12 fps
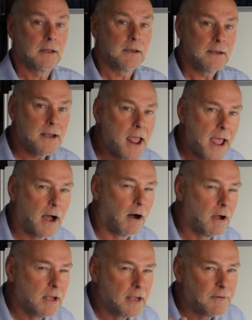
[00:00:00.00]

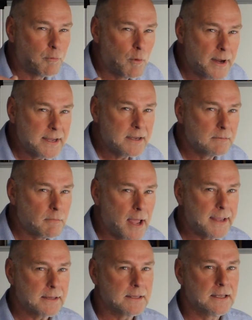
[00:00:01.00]
Now, if we can
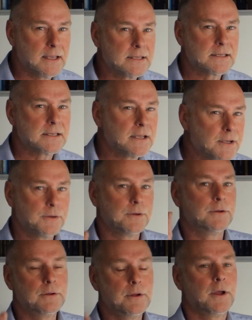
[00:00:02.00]
make the
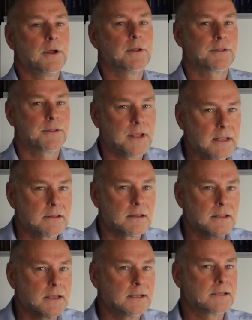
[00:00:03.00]
ECU think that
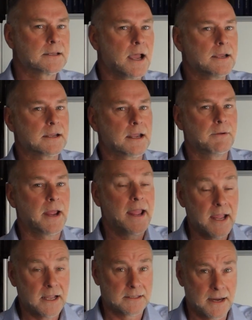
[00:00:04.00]
the intake
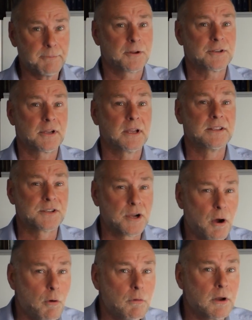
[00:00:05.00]
air temperature is
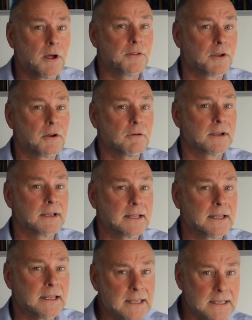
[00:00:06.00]
cooler than it
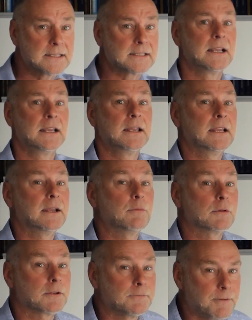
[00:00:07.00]
really is, it
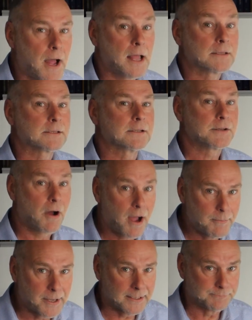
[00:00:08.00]
will advance the
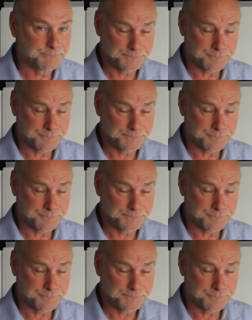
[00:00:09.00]
timing.